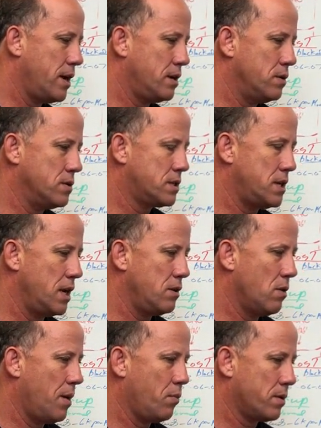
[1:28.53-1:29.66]
do is set
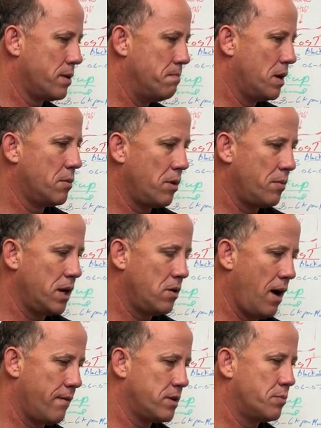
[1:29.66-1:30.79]
you up with a minimum that you
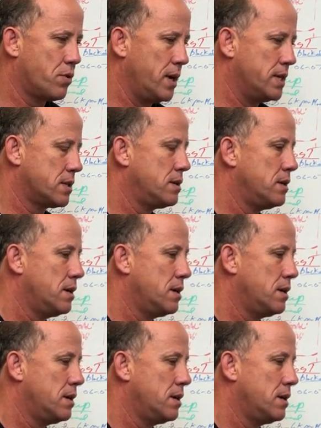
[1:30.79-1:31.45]
have to print